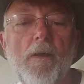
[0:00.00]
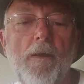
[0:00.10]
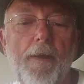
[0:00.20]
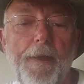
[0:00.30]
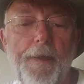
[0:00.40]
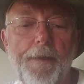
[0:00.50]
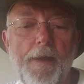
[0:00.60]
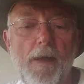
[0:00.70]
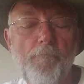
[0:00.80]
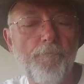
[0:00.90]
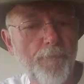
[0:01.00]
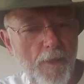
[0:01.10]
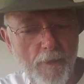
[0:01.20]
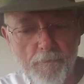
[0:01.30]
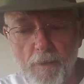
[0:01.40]
and
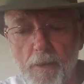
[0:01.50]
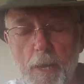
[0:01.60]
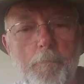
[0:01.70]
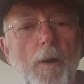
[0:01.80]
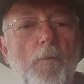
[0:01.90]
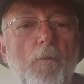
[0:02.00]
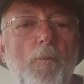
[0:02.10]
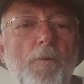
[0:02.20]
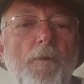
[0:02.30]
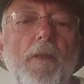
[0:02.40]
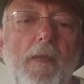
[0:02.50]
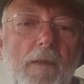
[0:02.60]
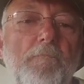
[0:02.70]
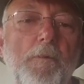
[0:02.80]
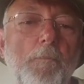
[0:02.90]
keep up with what we're doing
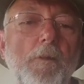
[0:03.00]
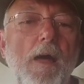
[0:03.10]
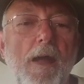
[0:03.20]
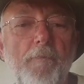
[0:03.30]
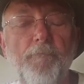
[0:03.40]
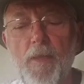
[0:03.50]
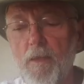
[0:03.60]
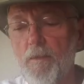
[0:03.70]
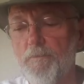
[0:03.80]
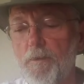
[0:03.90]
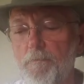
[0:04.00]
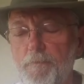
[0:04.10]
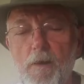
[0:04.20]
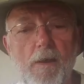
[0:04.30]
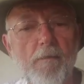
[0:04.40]
if you would like. So
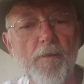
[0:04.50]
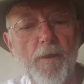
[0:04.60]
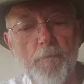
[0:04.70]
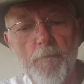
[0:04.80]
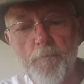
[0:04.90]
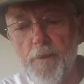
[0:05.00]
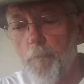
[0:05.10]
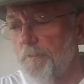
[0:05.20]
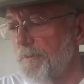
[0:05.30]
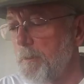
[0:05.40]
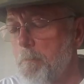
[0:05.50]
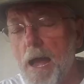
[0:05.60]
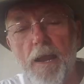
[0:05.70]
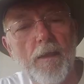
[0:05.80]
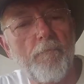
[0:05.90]
y'all have a good one. We hope to see you
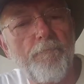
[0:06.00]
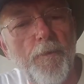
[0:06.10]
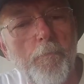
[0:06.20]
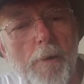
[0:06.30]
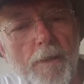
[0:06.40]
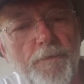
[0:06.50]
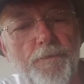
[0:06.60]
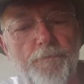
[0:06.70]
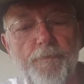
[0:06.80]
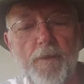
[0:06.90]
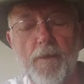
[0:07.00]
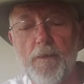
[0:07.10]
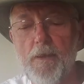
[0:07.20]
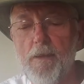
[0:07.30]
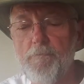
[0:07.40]
back in a few months,
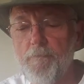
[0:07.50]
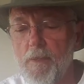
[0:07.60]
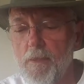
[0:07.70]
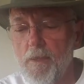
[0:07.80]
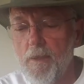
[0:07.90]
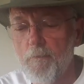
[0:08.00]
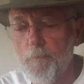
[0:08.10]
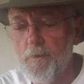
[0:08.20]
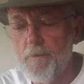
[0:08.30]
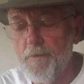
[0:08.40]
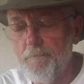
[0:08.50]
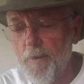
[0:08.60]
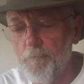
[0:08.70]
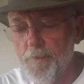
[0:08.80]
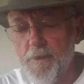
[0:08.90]
and we're going to
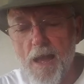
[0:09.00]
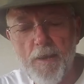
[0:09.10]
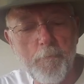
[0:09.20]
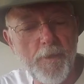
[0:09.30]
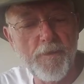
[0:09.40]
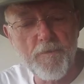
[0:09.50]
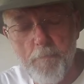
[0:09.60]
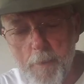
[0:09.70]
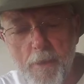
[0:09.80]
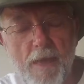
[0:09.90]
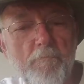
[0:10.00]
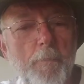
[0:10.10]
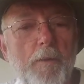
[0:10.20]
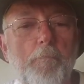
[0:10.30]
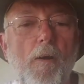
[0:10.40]
hopefully document this. Maybe have a
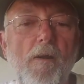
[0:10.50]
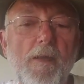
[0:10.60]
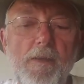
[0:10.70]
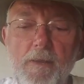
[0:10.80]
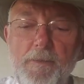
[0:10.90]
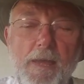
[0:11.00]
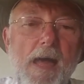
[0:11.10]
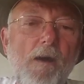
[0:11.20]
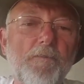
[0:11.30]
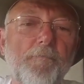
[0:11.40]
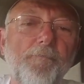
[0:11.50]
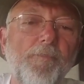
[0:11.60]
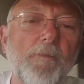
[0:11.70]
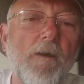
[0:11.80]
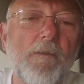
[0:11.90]
big party at the house.
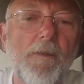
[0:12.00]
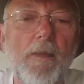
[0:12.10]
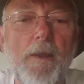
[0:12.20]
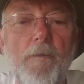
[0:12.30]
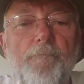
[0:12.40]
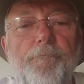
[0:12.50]
Talk to you later.